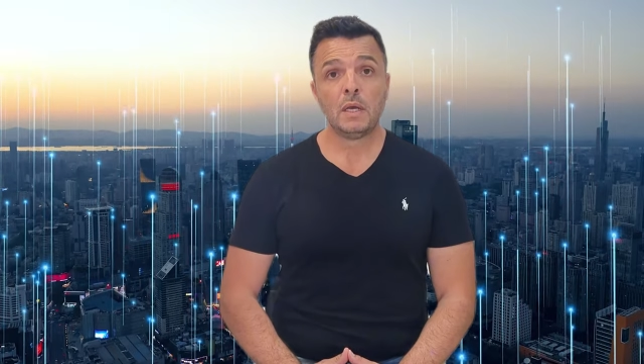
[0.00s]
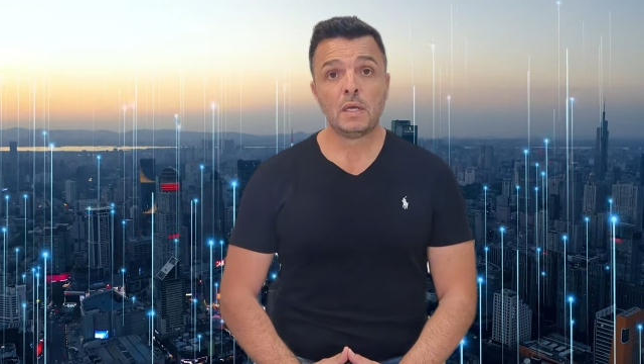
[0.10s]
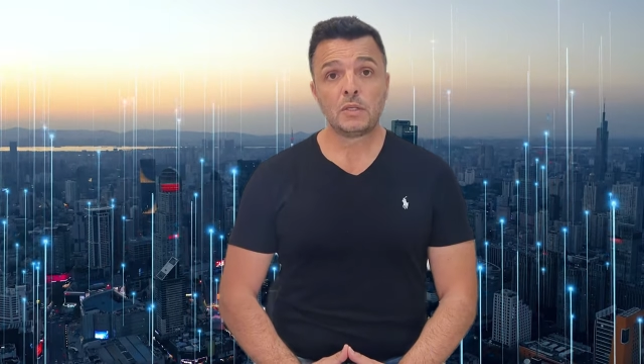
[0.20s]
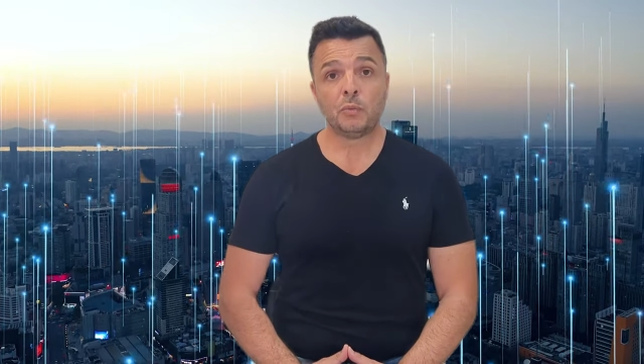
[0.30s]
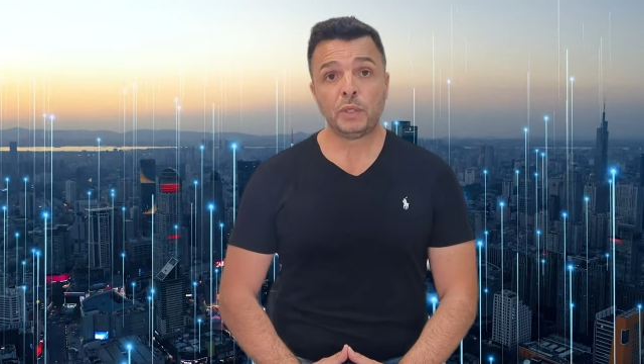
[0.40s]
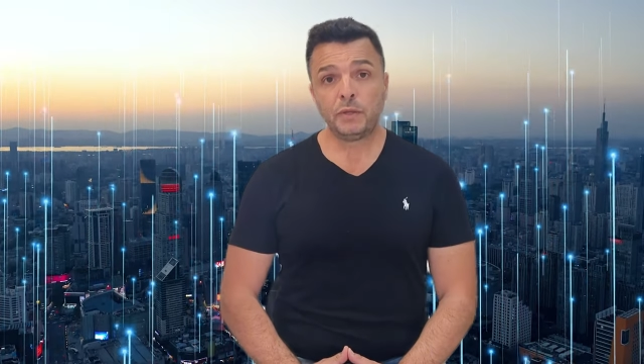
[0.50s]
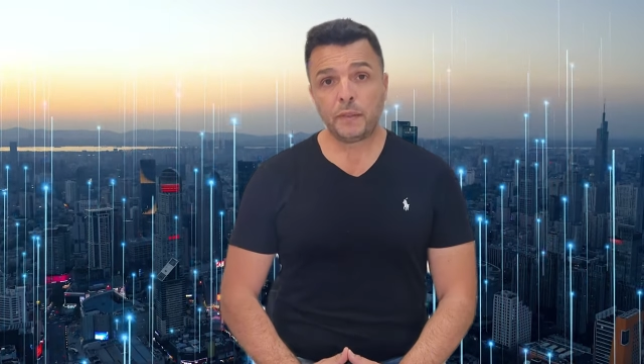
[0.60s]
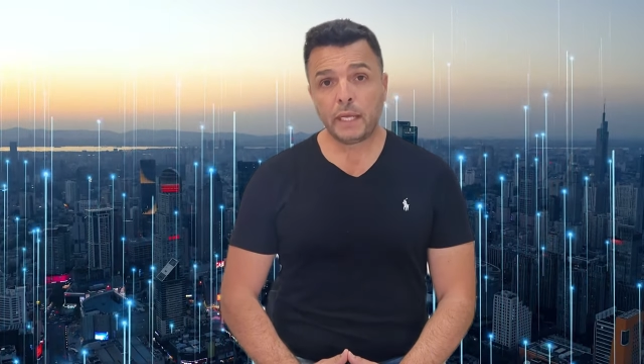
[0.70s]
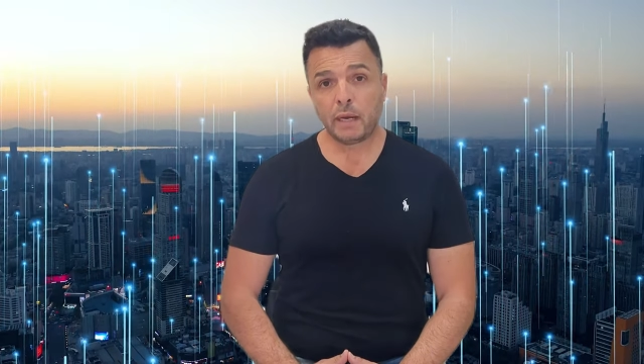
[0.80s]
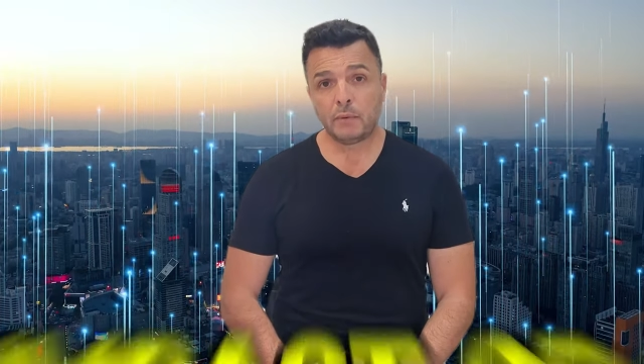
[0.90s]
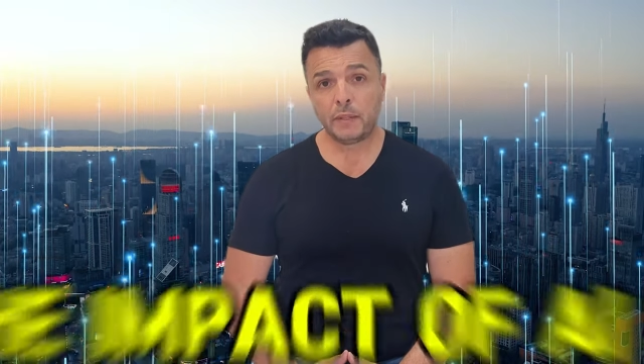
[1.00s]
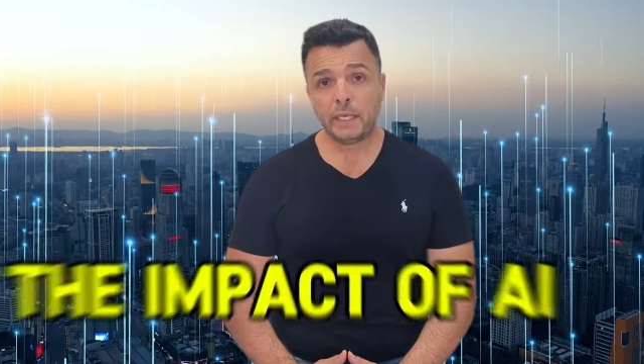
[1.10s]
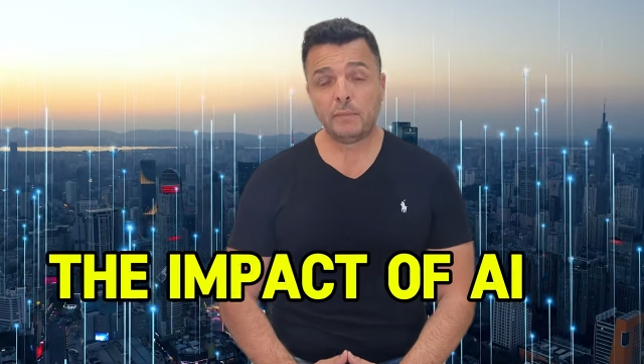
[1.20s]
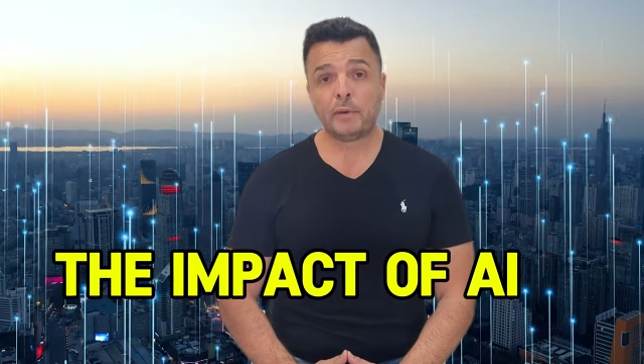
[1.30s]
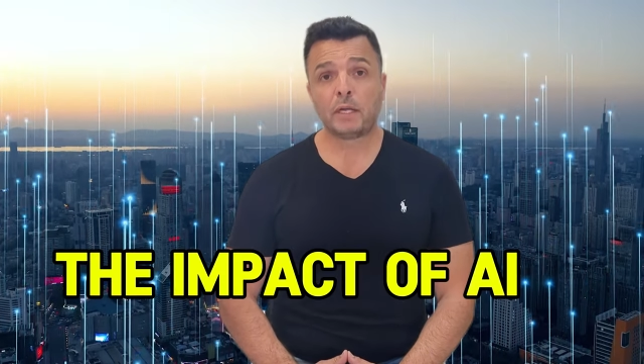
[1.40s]
So what do you think about the
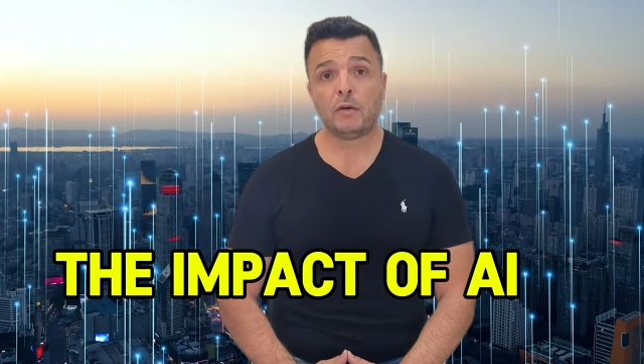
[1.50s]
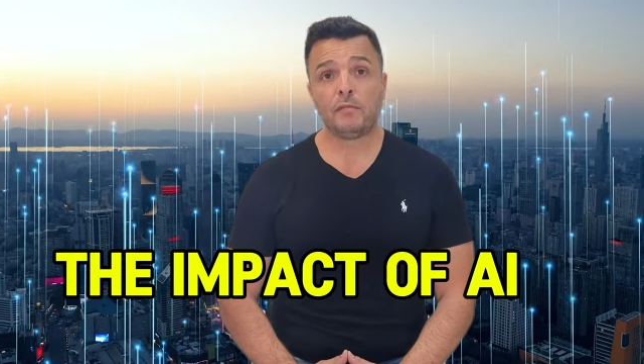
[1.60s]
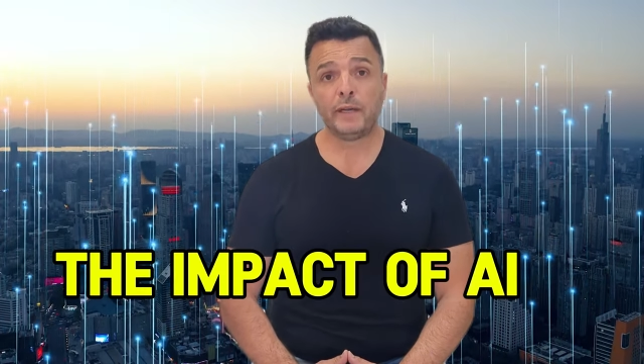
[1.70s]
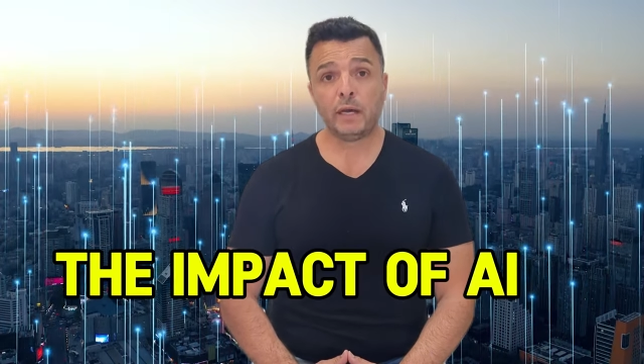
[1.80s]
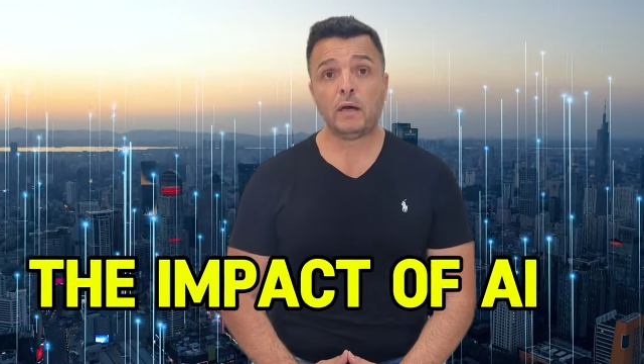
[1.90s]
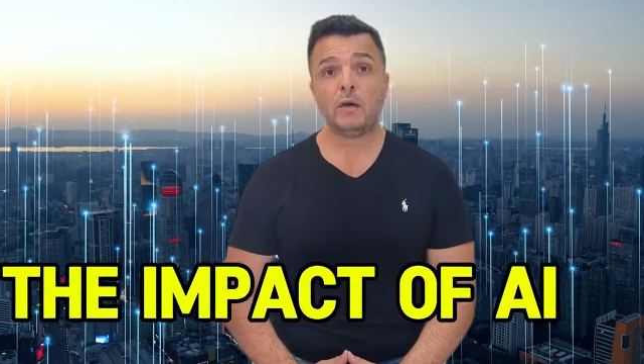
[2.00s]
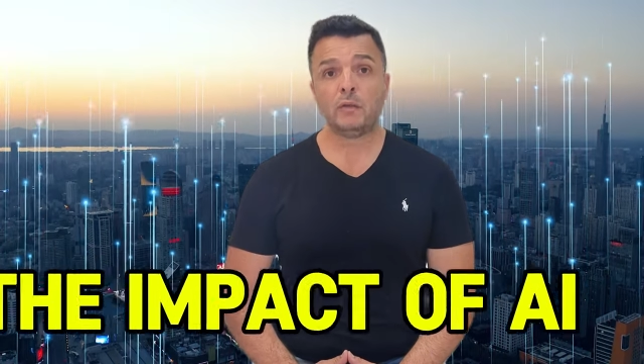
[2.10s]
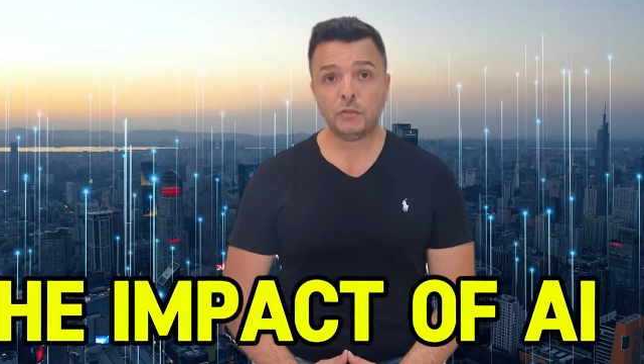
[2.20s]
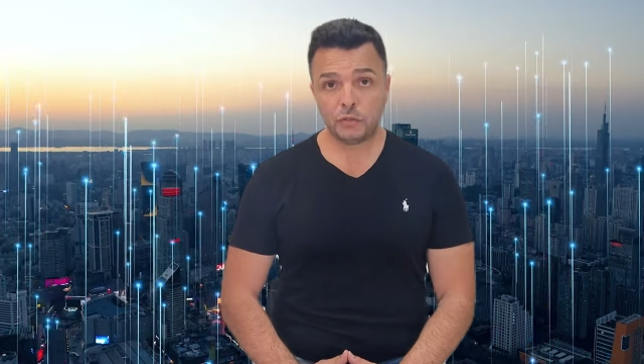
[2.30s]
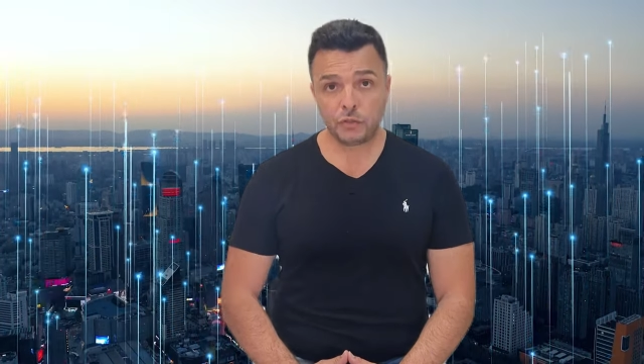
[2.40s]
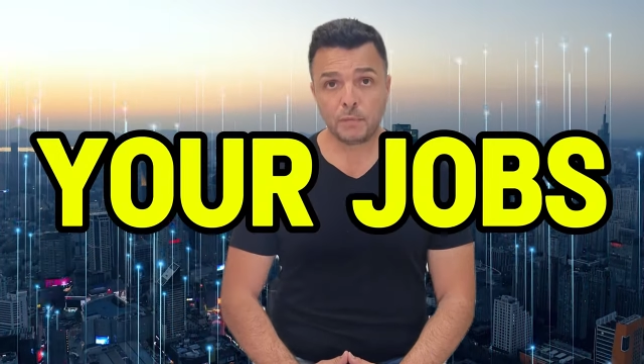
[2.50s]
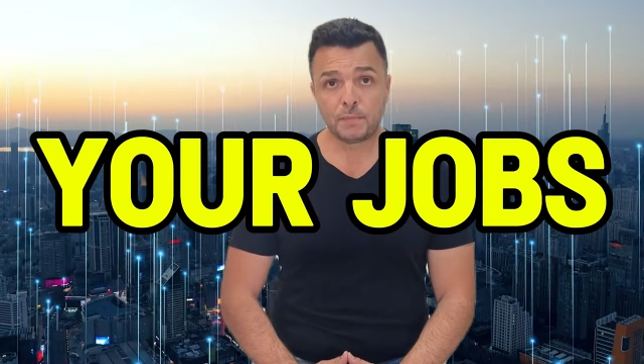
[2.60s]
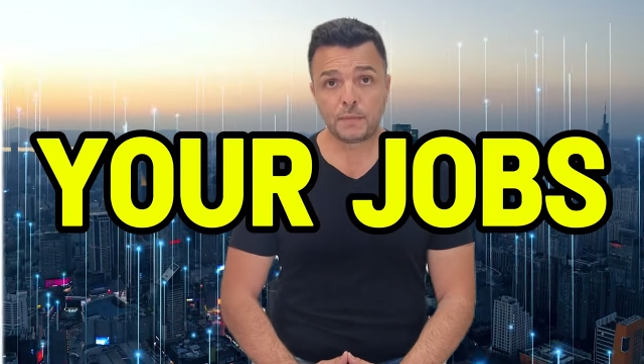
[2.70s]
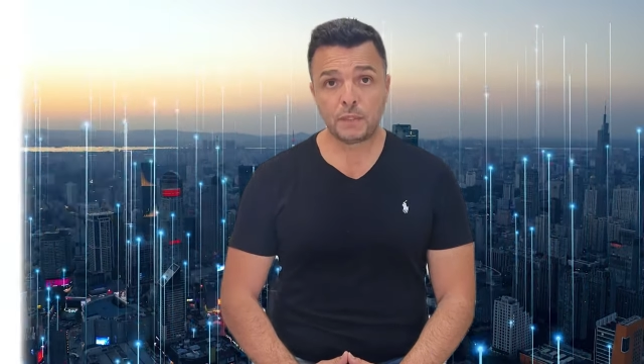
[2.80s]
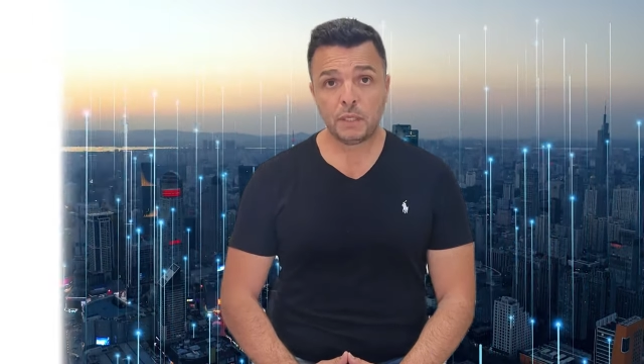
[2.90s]
impact of A I on your jobs?